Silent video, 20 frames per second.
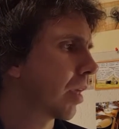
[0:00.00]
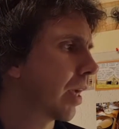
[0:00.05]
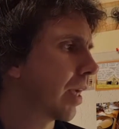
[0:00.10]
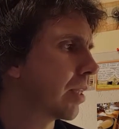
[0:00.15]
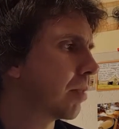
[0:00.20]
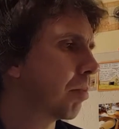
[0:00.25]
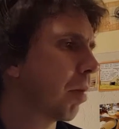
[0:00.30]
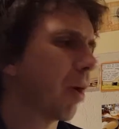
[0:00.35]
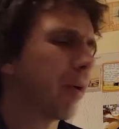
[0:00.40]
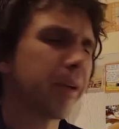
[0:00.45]

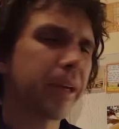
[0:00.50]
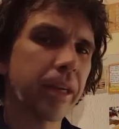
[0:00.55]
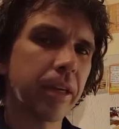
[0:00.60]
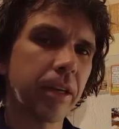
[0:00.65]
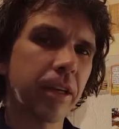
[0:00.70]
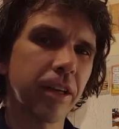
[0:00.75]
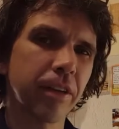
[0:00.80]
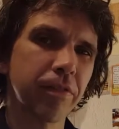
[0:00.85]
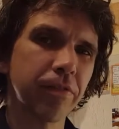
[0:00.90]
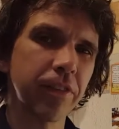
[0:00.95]
It's probably
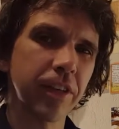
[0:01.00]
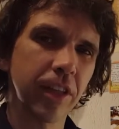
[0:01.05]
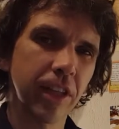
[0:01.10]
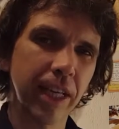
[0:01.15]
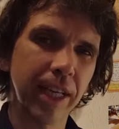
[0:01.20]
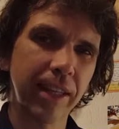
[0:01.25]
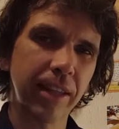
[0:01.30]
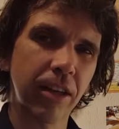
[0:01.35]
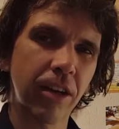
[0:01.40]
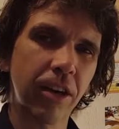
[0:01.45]
going to feel
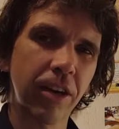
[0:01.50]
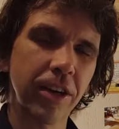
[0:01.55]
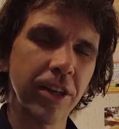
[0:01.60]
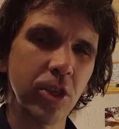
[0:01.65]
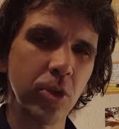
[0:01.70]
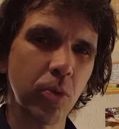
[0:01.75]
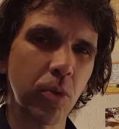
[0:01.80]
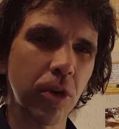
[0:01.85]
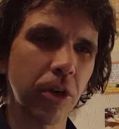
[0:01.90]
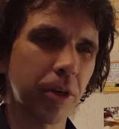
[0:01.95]
like the
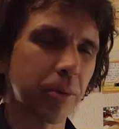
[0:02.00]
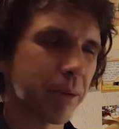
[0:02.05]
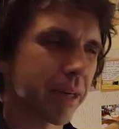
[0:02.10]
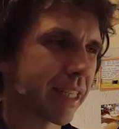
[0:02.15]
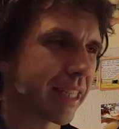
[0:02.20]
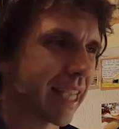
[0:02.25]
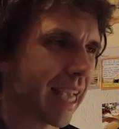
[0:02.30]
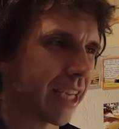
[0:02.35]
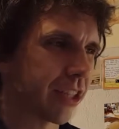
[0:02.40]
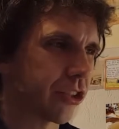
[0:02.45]
hardest work, but
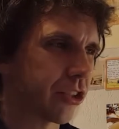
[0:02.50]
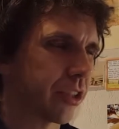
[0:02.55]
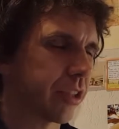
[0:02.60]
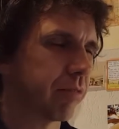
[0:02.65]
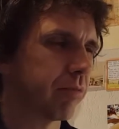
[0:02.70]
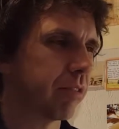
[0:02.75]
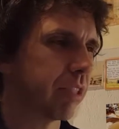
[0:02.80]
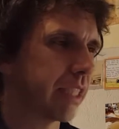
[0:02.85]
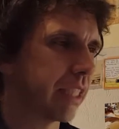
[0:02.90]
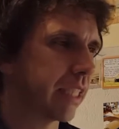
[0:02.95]
it's actually
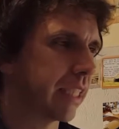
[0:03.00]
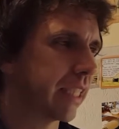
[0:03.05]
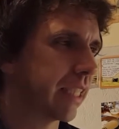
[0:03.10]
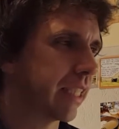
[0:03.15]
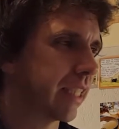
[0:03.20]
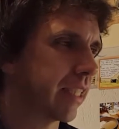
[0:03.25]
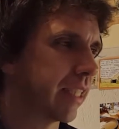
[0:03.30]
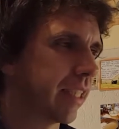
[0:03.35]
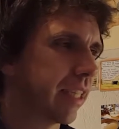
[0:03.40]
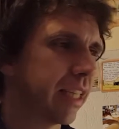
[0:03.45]

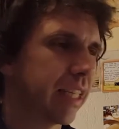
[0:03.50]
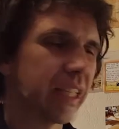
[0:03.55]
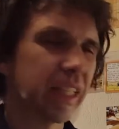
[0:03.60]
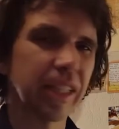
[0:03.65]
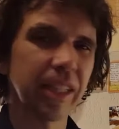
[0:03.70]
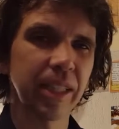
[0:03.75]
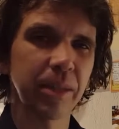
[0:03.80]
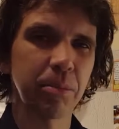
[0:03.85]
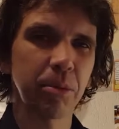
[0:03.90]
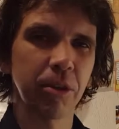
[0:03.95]
really
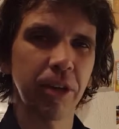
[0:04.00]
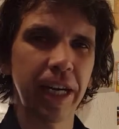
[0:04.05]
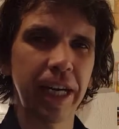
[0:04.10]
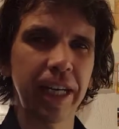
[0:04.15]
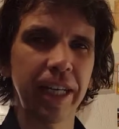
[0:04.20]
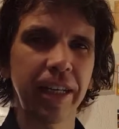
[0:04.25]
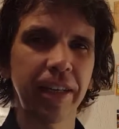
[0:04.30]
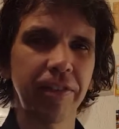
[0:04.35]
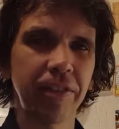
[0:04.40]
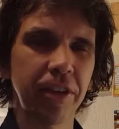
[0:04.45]

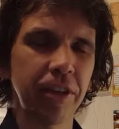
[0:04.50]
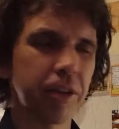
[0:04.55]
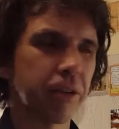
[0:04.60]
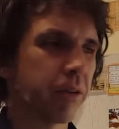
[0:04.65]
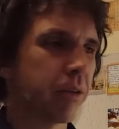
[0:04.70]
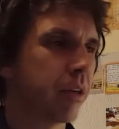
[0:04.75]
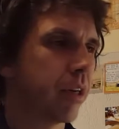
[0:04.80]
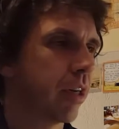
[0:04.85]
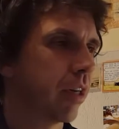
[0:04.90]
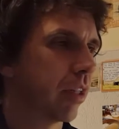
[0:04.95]
liberating if you
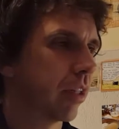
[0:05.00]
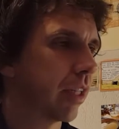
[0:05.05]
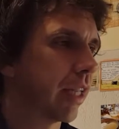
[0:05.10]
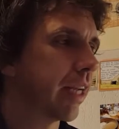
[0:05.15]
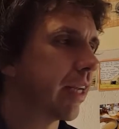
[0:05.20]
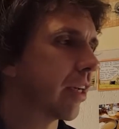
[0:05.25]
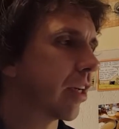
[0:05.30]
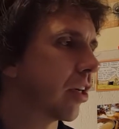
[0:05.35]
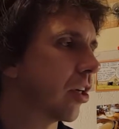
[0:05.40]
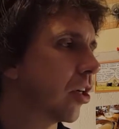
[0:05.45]
let
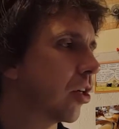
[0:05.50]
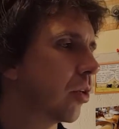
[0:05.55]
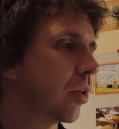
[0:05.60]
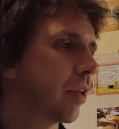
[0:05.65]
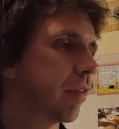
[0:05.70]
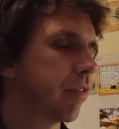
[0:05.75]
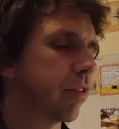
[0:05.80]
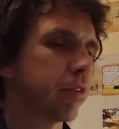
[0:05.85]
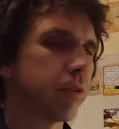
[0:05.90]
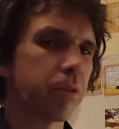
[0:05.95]
it go and
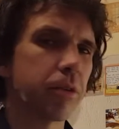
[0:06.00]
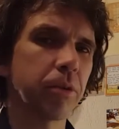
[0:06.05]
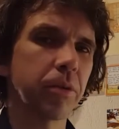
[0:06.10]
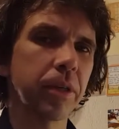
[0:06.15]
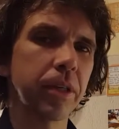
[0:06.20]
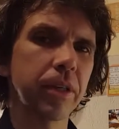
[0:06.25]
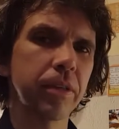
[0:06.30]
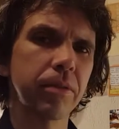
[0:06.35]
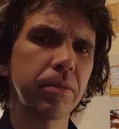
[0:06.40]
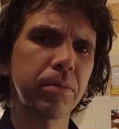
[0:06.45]
if you do
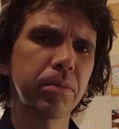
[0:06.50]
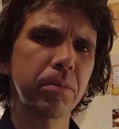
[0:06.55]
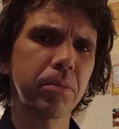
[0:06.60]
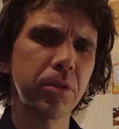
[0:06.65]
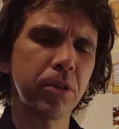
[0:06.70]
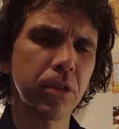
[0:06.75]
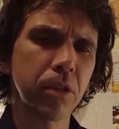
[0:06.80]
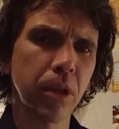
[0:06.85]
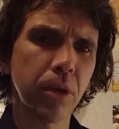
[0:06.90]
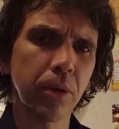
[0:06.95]
it
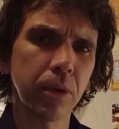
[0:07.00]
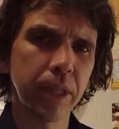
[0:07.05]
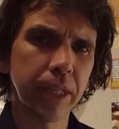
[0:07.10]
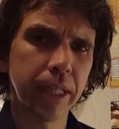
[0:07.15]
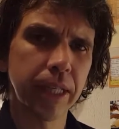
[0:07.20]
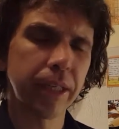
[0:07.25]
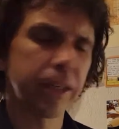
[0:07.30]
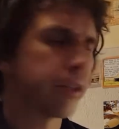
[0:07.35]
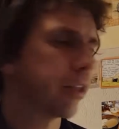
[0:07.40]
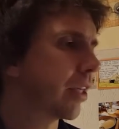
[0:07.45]
slowly
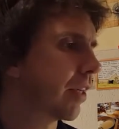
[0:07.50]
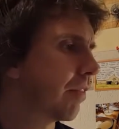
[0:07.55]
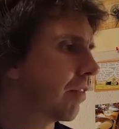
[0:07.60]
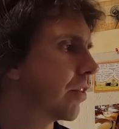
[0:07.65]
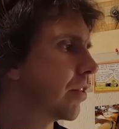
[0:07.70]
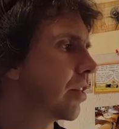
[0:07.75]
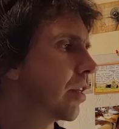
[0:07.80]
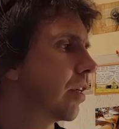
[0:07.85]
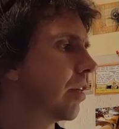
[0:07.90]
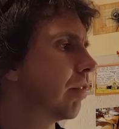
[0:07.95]
and you give
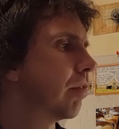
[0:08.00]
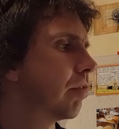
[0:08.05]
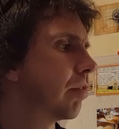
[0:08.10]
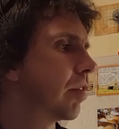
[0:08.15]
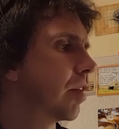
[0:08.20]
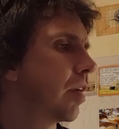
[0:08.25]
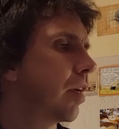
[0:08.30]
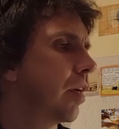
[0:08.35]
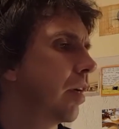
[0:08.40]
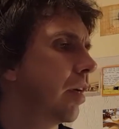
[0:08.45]
yourself
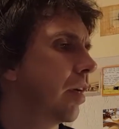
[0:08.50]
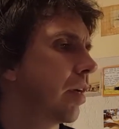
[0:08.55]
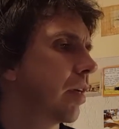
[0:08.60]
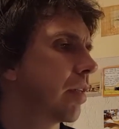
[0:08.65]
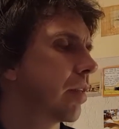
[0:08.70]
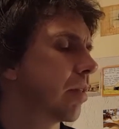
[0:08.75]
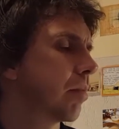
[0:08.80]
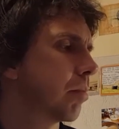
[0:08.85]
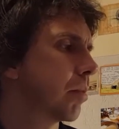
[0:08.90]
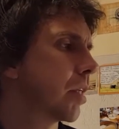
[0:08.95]

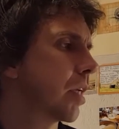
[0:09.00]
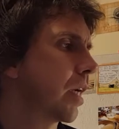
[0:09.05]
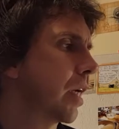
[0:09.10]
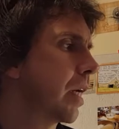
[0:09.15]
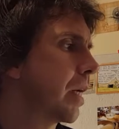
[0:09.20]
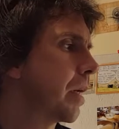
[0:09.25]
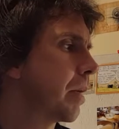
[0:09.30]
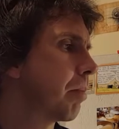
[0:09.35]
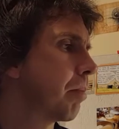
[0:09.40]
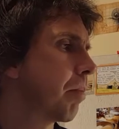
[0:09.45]
some
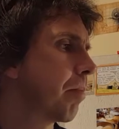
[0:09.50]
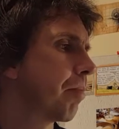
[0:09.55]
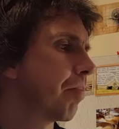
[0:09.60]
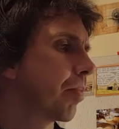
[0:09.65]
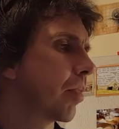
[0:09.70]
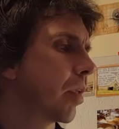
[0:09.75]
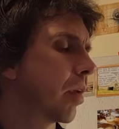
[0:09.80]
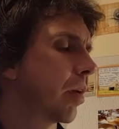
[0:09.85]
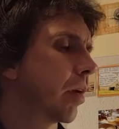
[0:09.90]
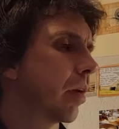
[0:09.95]
time.
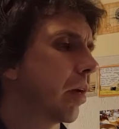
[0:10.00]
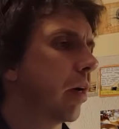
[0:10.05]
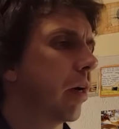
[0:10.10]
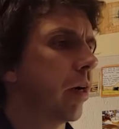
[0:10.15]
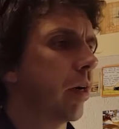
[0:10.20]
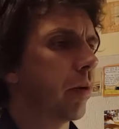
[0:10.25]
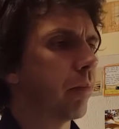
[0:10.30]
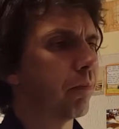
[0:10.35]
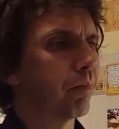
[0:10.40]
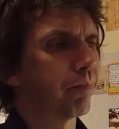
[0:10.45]

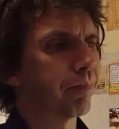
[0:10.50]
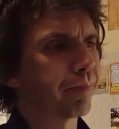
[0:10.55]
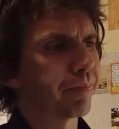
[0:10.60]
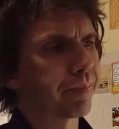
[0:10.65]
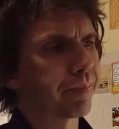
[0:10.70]
Um,